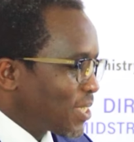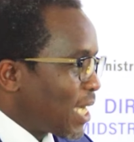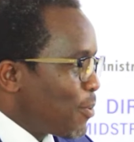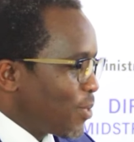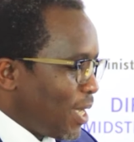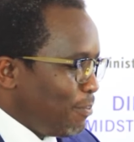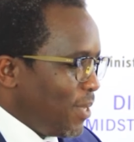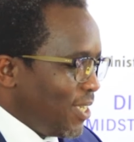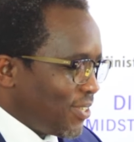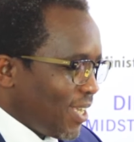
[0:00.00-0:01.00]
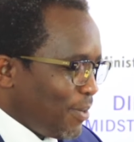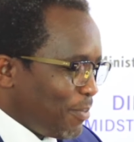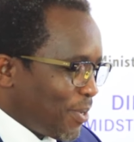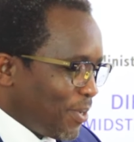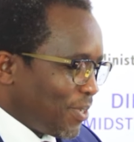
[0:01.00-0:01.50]
who has come with our minister,
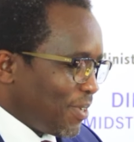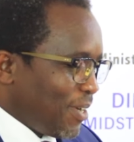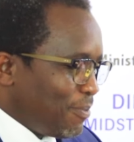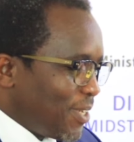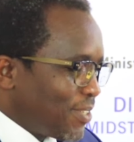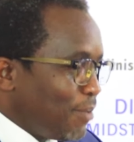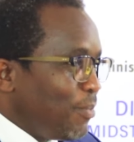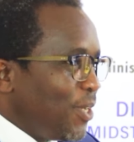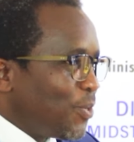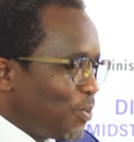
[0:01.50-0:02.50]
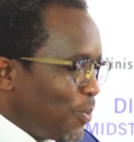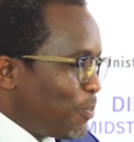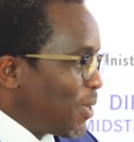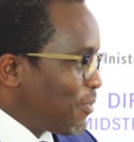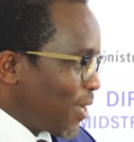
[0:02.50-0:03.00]
because I'll be the same minister,
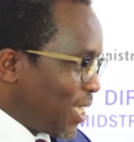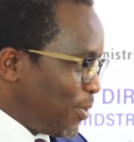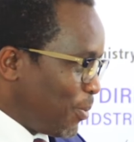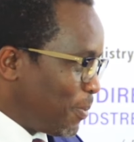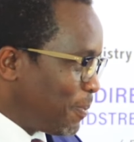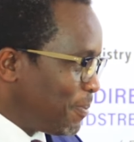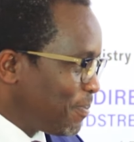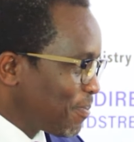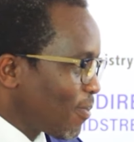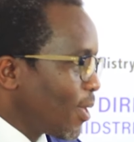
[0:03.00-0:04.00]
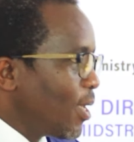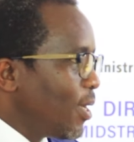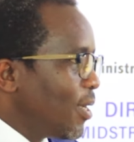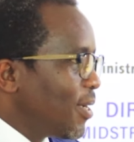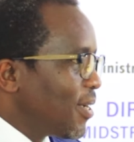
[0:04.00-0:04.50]
who may forget you.
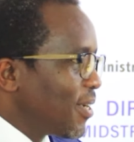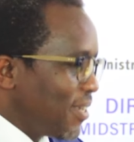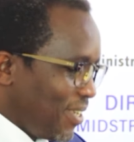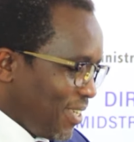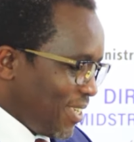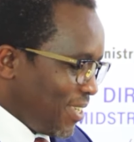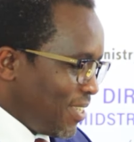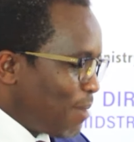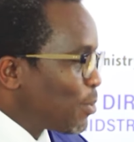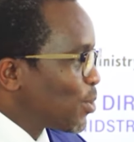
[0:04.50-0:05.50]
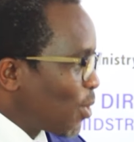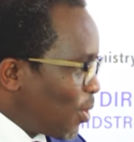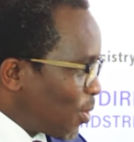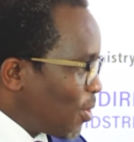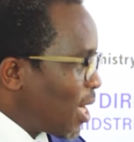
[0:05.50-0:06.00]
Uh,
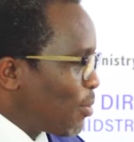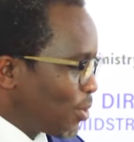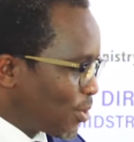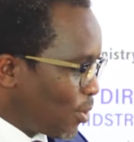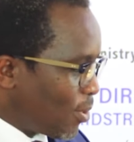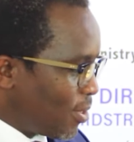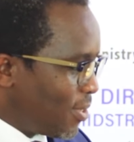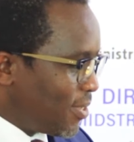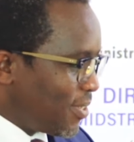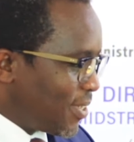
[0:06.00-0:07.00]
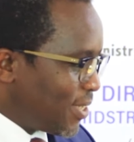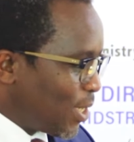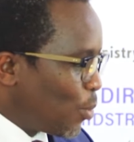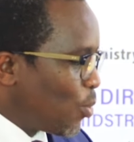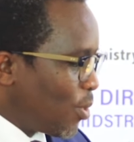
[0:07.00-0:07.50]
I was told,
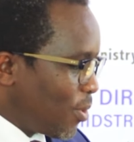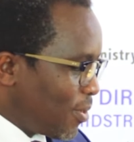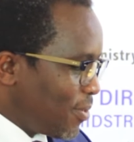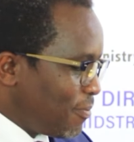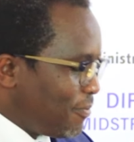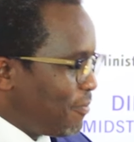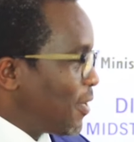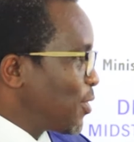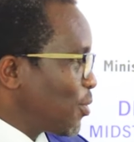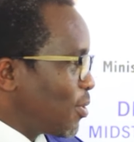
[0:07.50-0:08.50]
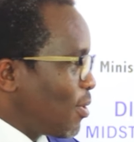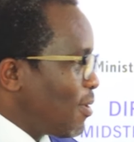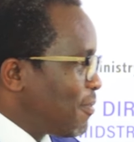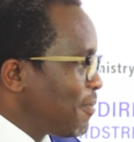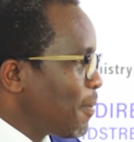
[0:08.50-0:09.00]
the lower version
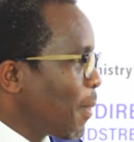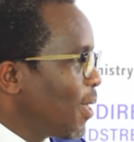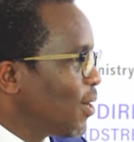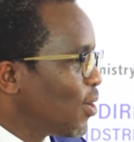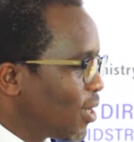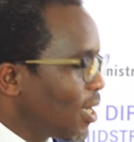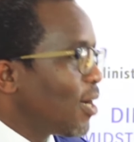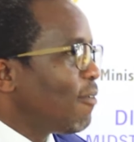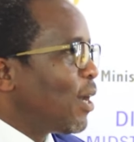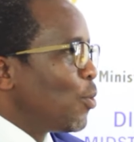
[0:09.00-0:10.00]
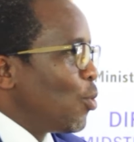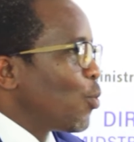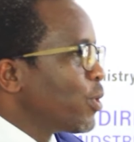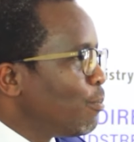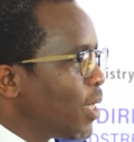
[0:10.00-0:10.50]
of uh,
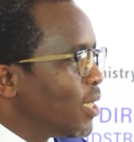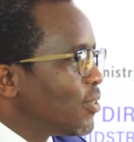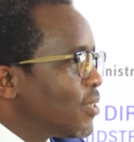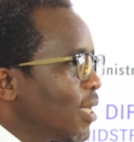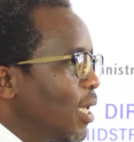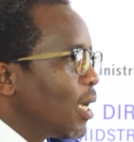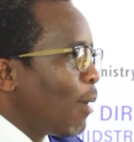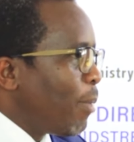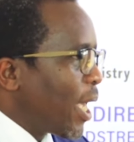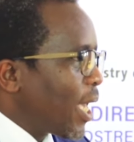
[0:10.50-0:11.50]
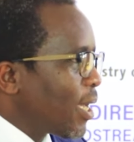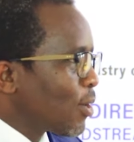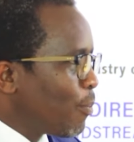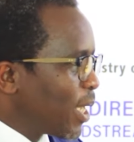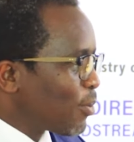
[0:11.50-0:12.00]
Walur, which means Labe.
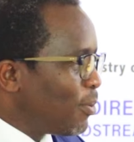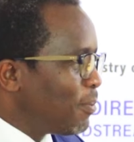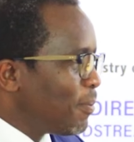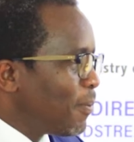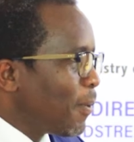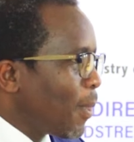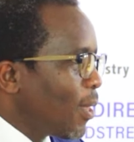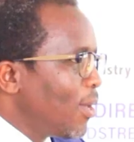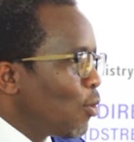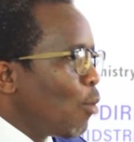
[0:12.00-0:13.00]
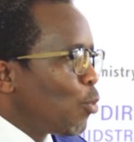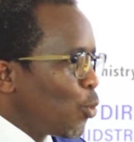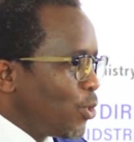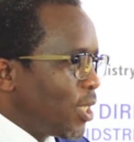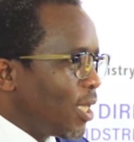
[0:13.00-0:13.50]
Come here, go. Yes.
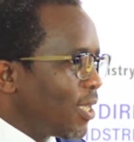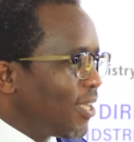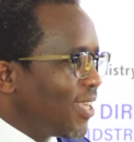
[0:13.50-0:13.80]
Omurunji.